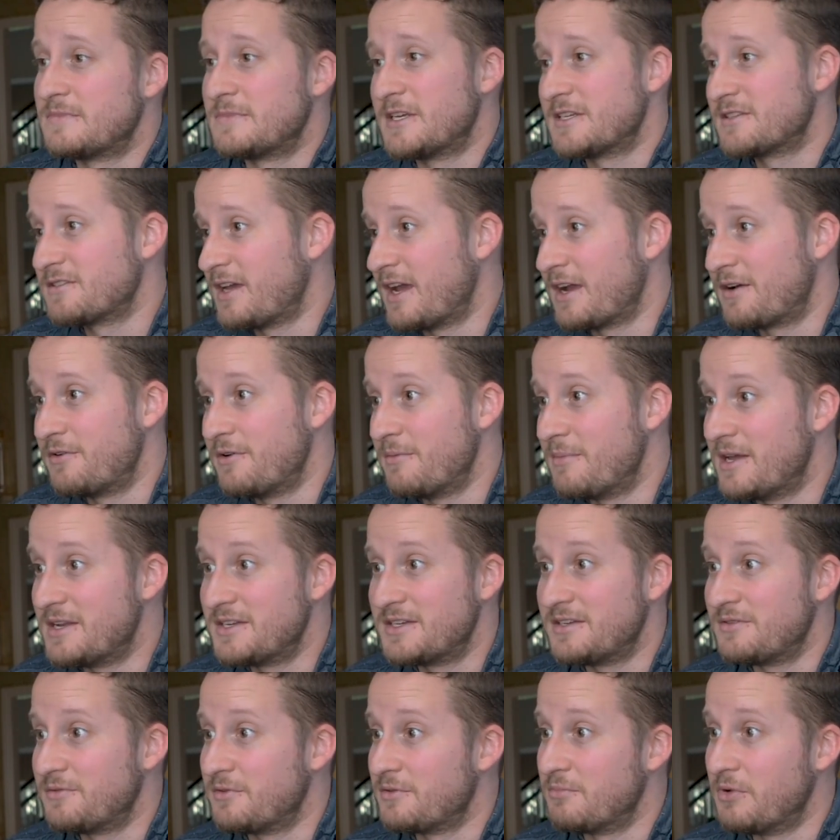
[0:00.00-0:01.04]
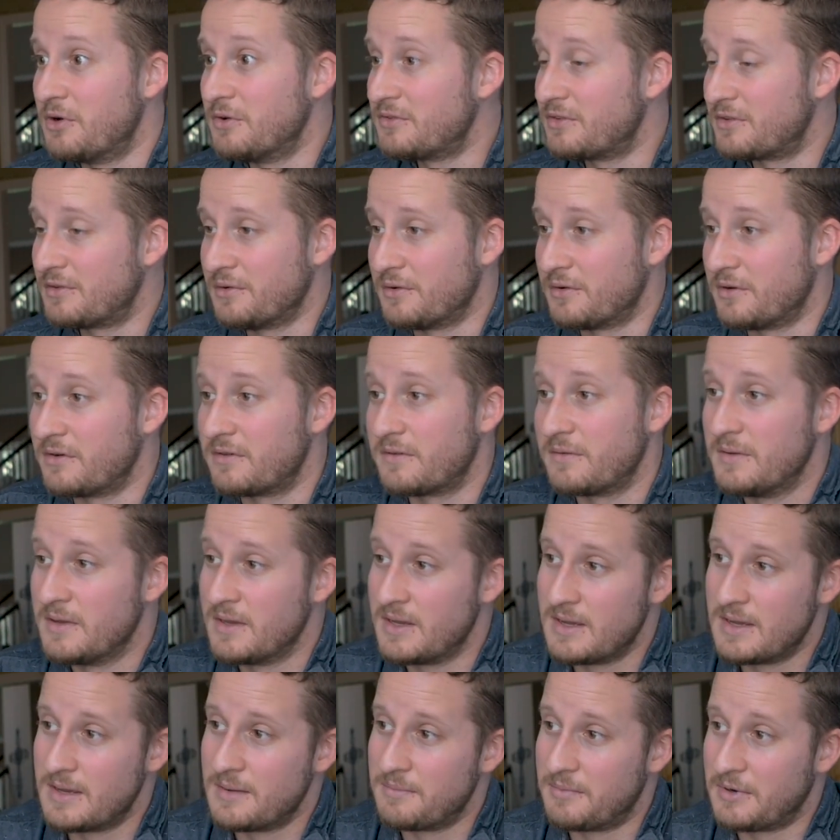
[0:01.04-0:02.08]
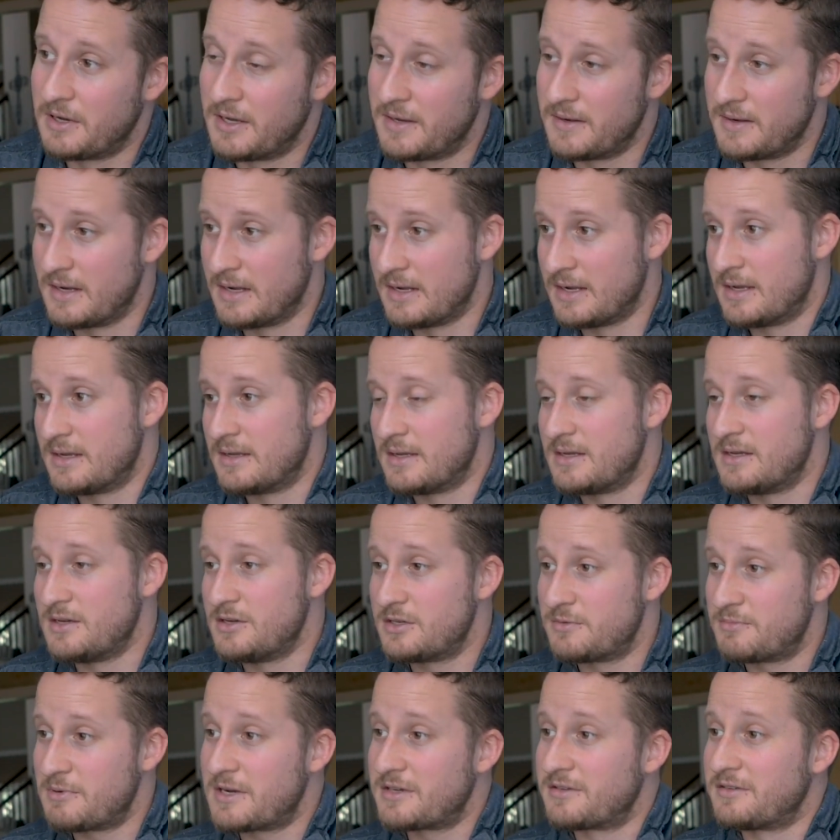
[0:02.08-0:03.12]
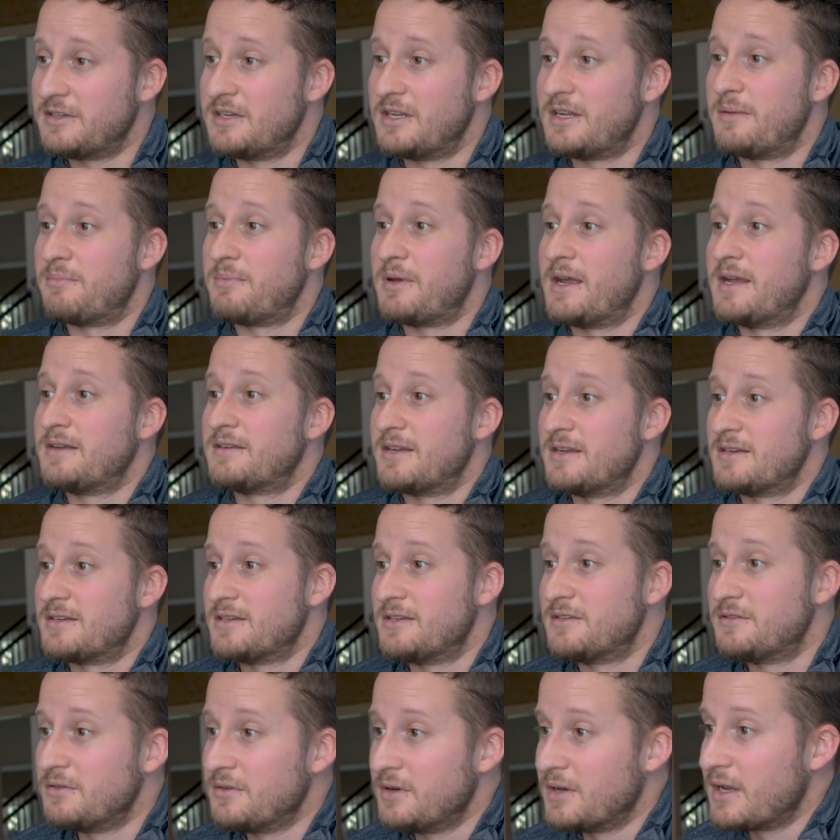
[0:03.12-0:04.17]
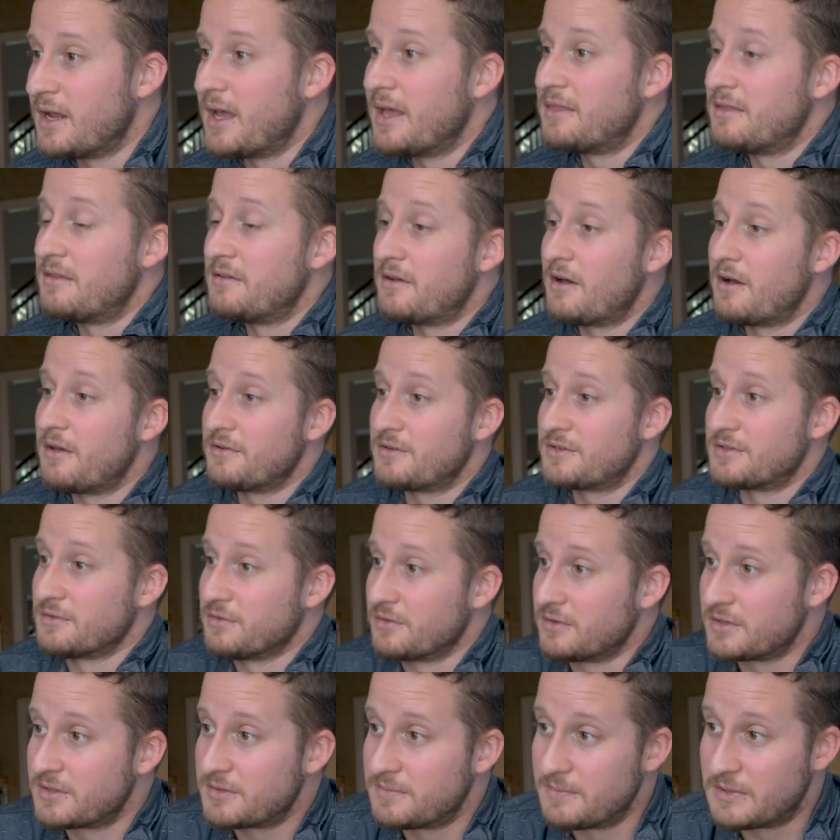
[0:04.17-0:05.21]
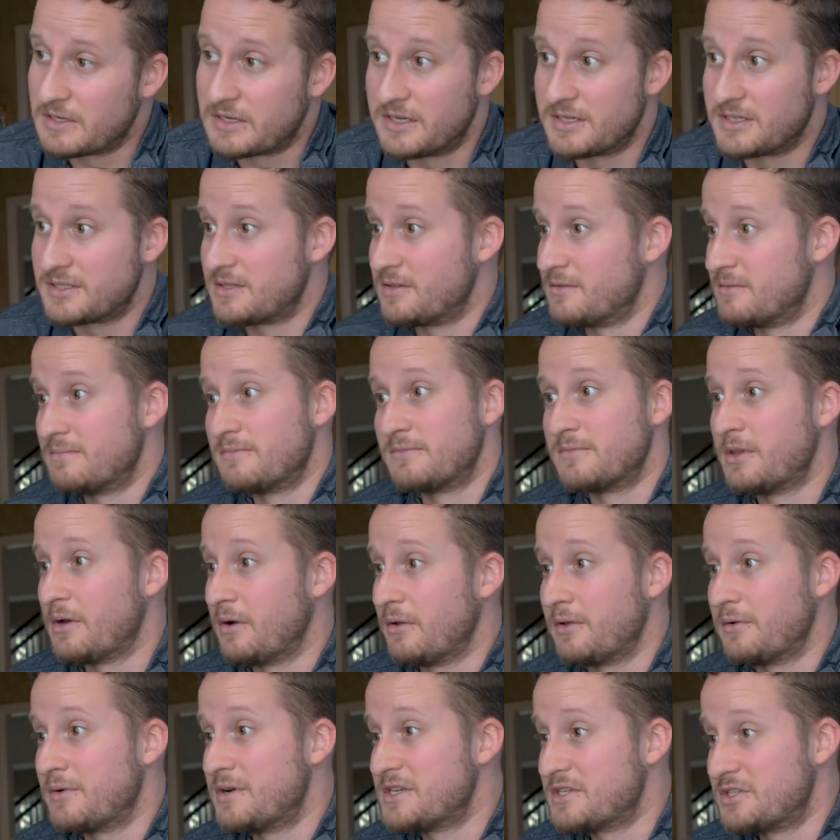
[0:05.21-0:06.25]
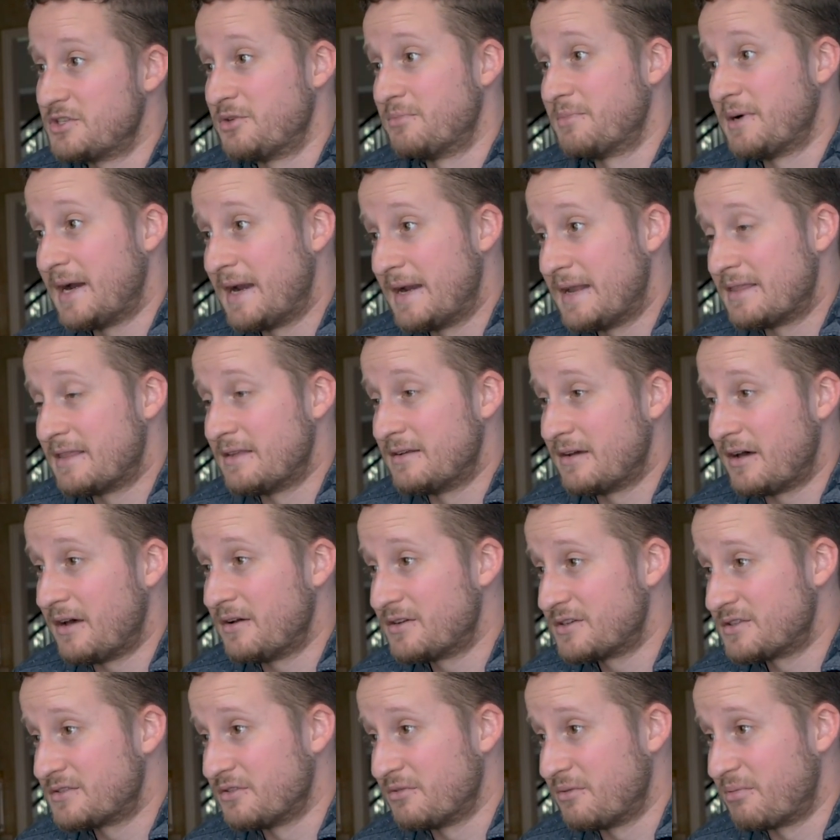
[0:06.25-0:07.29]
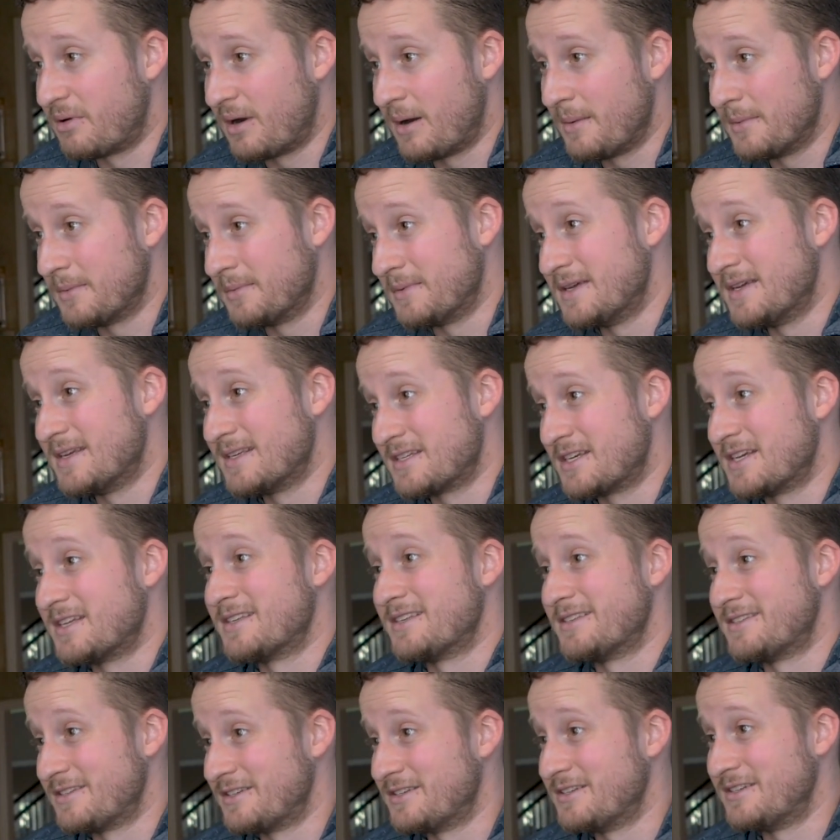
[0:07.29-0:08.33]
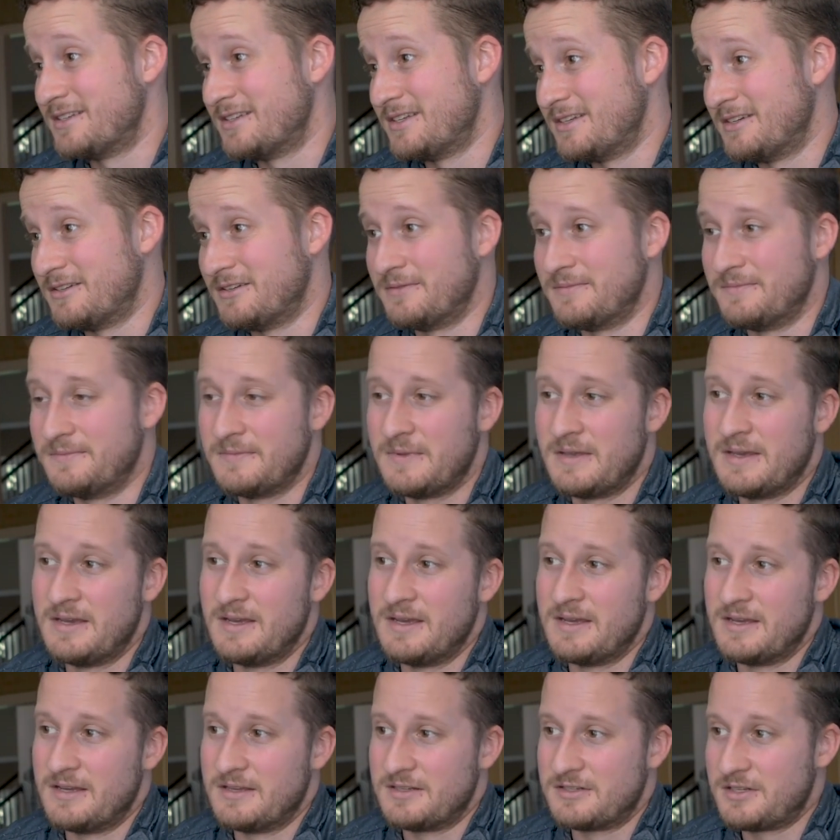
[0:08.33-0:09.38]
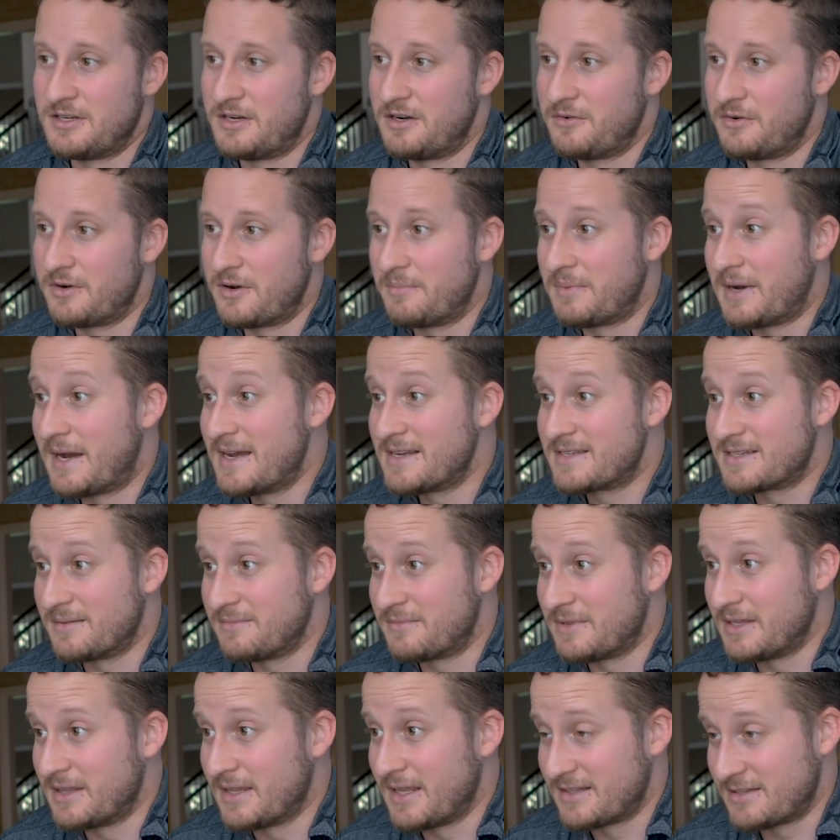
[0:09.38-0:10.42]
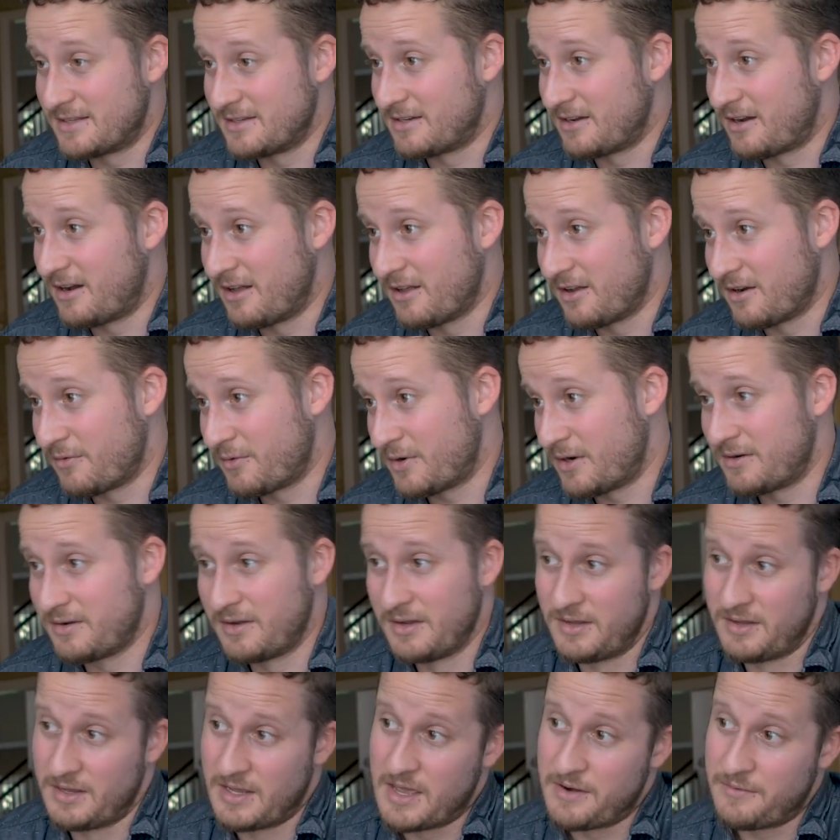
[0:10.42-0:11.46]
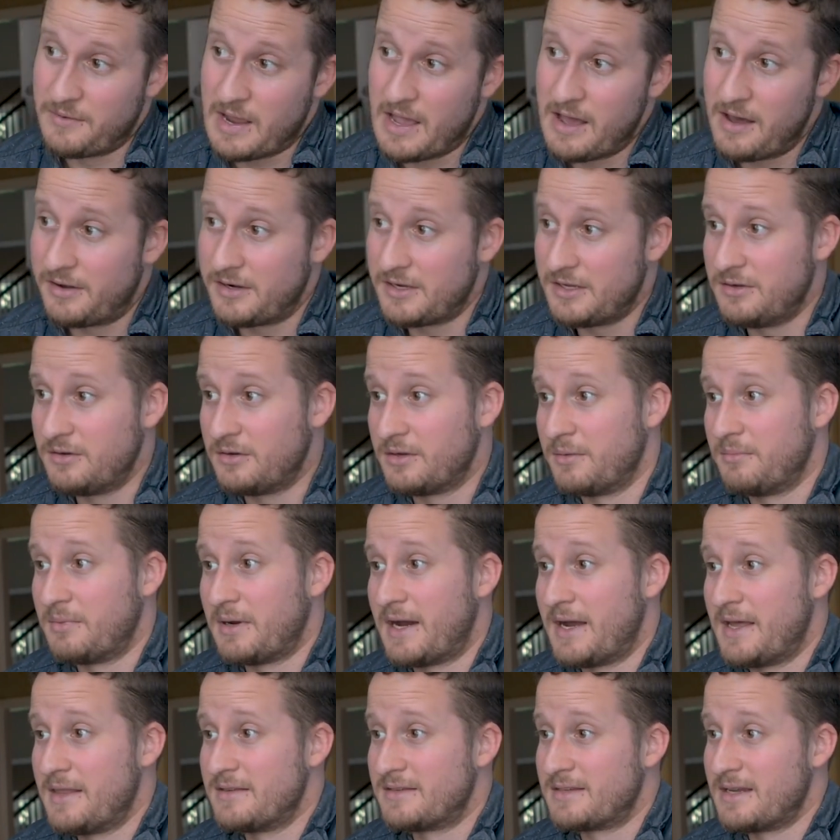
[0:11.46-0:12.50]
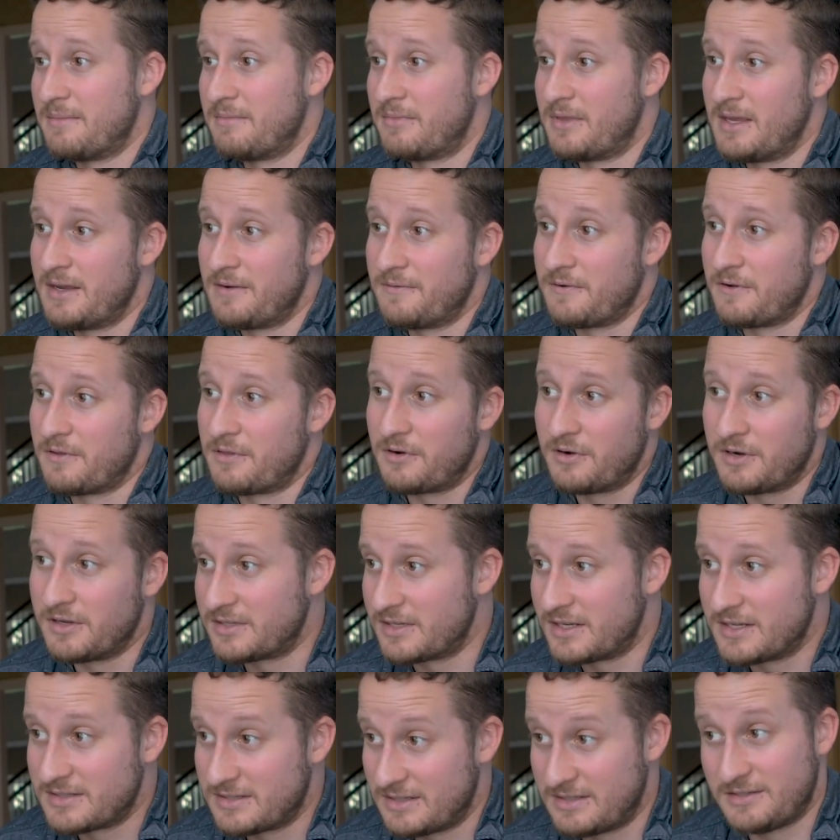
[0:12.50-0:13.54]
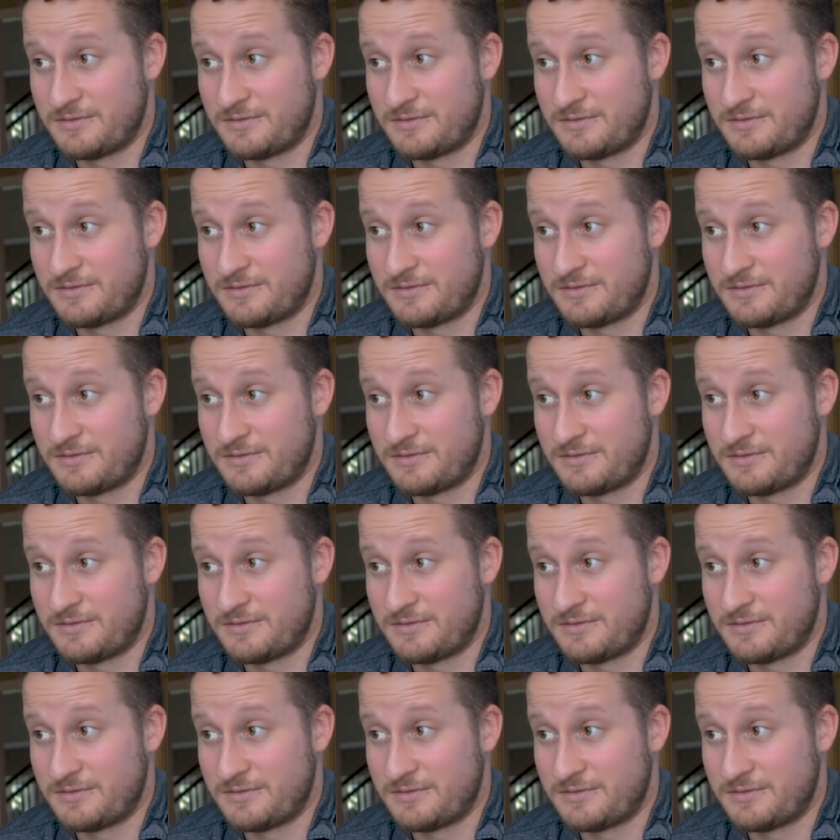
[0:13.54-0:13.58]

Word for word: Just like we mentioned with most stores, but you especially need to pay attention to it at the dollar stores because the only reason you're buying at the dollar store probably is because it's a good deal. So you don't want to buy something that's a dollar when in reality you could buy the same thing for 30 cents